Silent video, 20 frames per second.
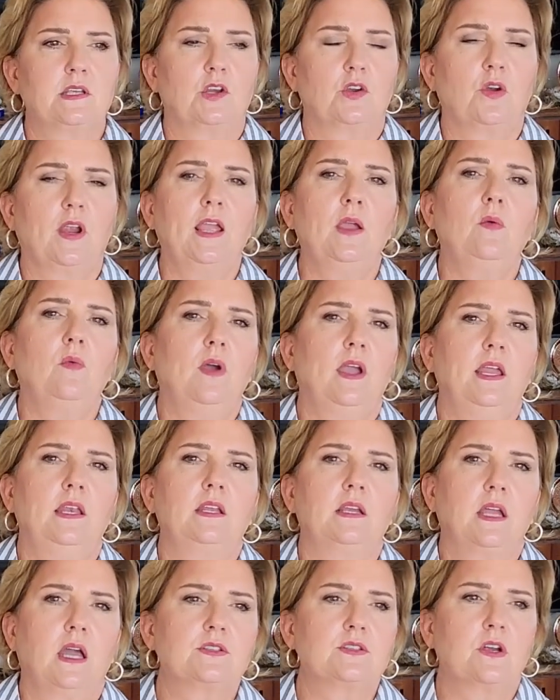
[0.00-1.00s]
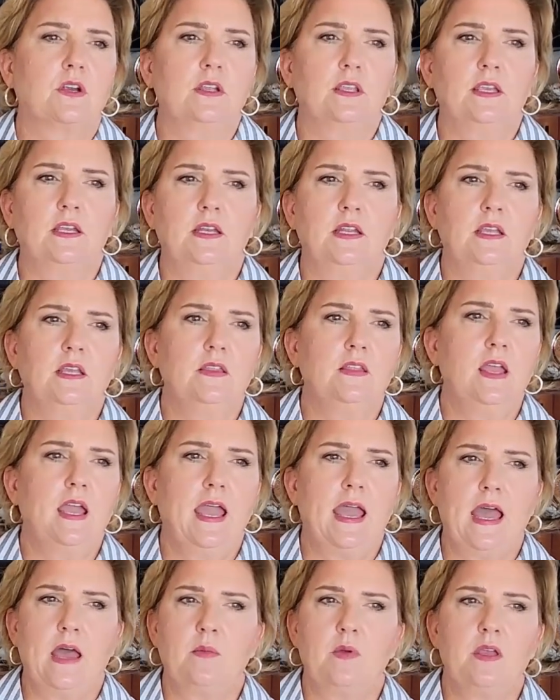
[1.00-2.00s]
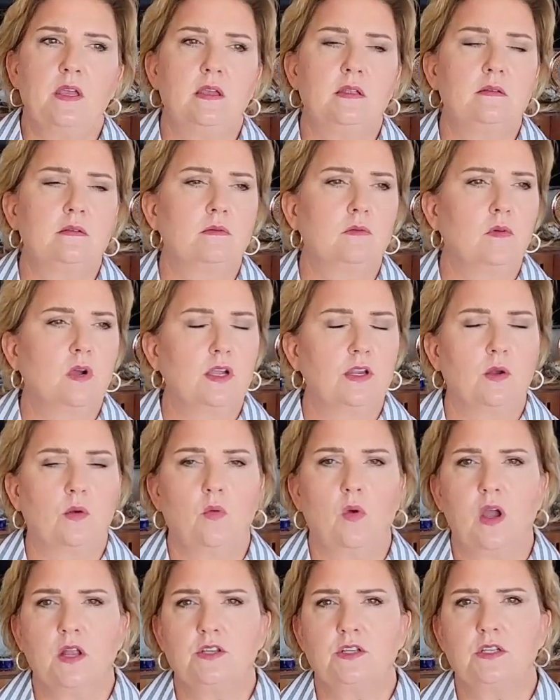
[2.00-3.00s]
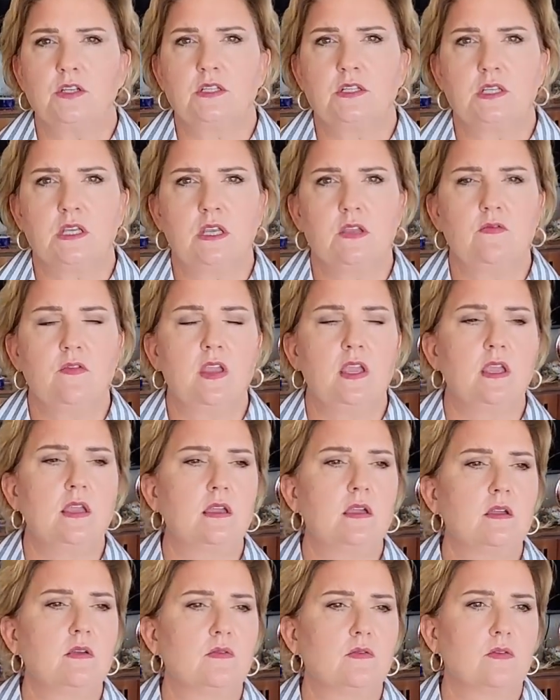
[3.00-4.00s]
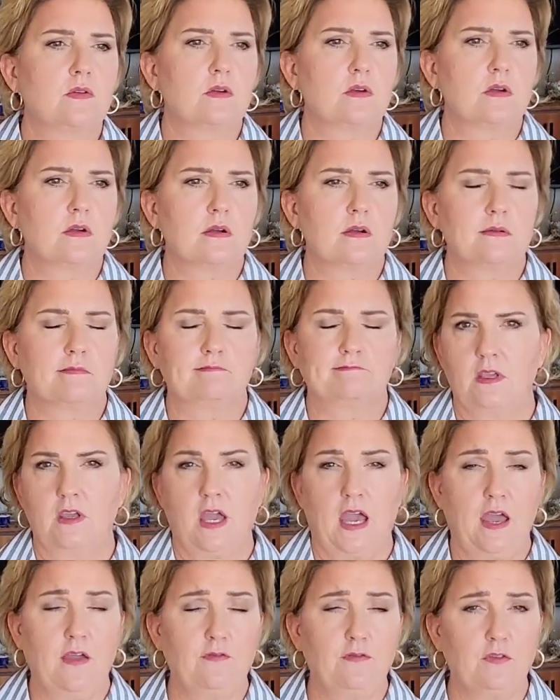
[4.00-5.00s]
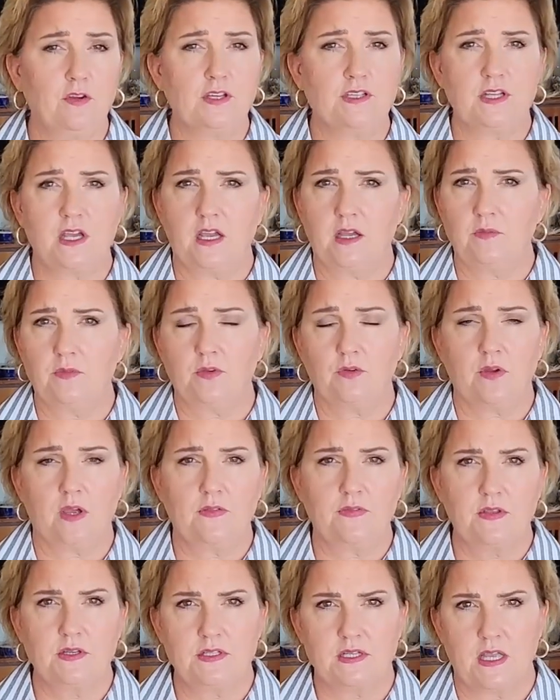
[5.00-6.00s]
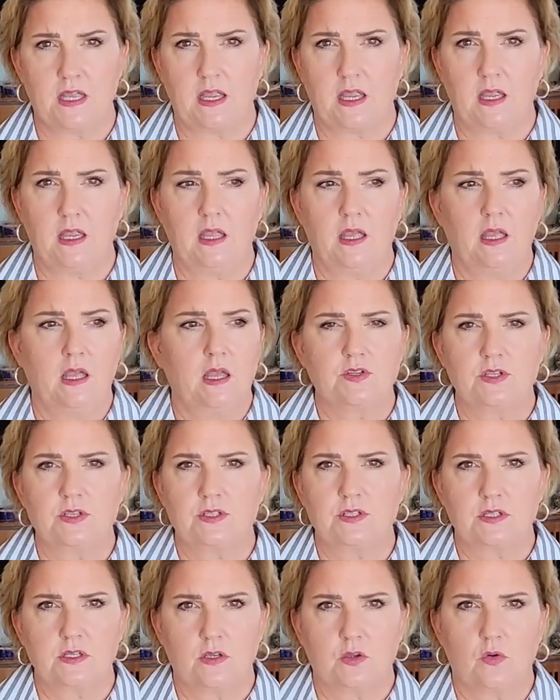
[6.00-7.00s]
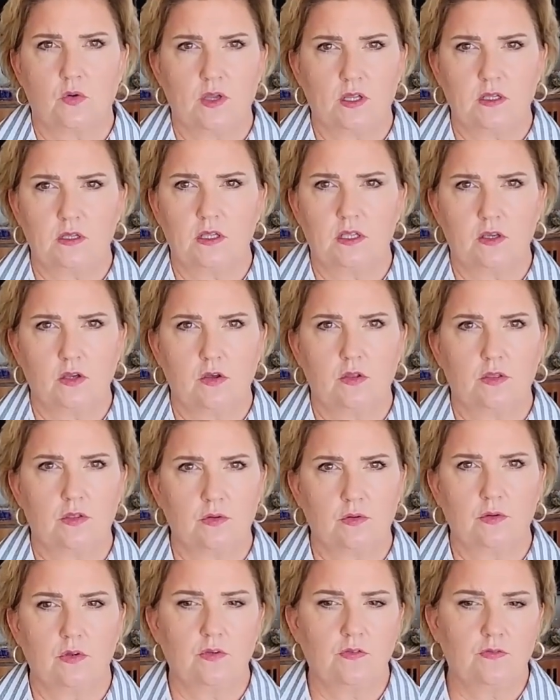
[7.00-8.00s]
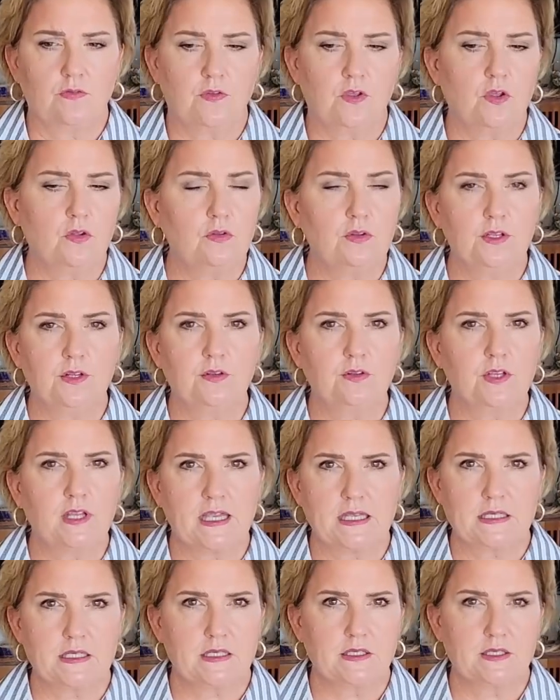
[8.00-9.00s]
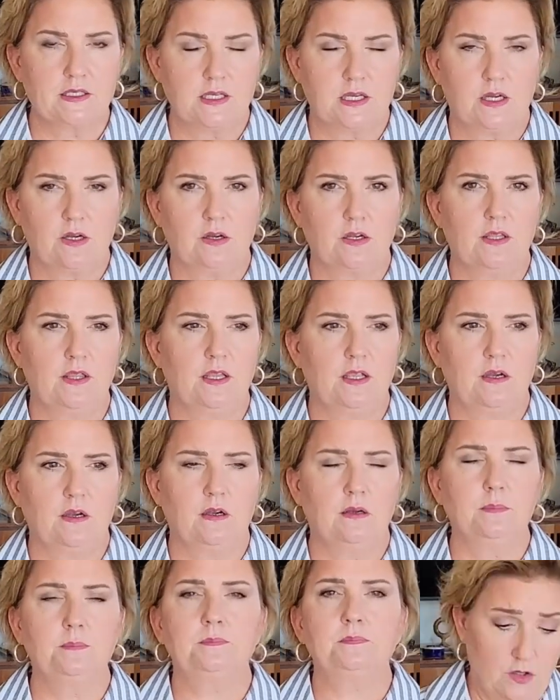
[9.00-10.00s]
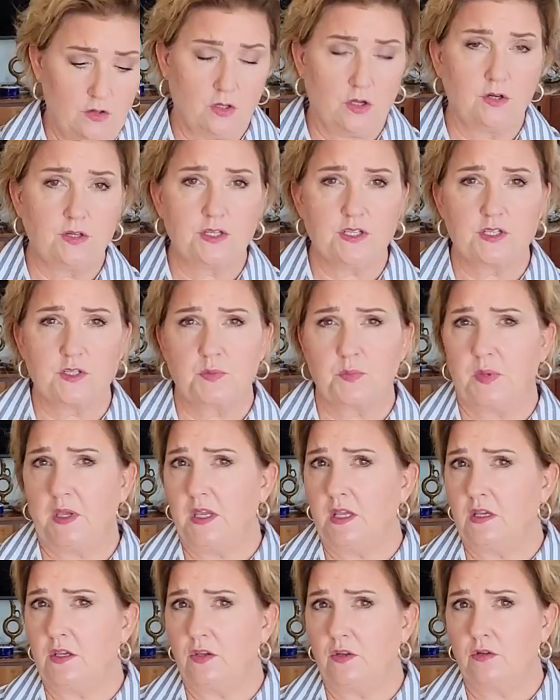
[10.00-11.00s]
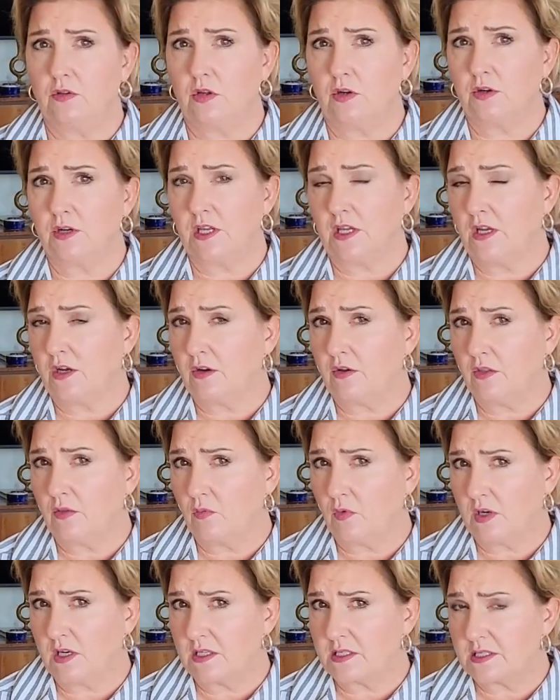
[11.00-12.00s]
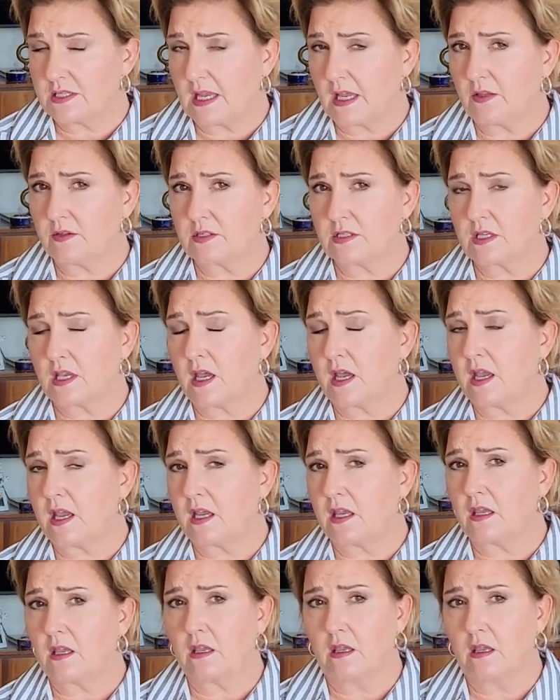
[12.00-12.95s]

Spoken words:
a great way to start getting in the habit while you're watching TV or you have free time throughout the day, just to quickly go through a few little lessons here and there. You learn to speak, you learn to hear what it sounds like,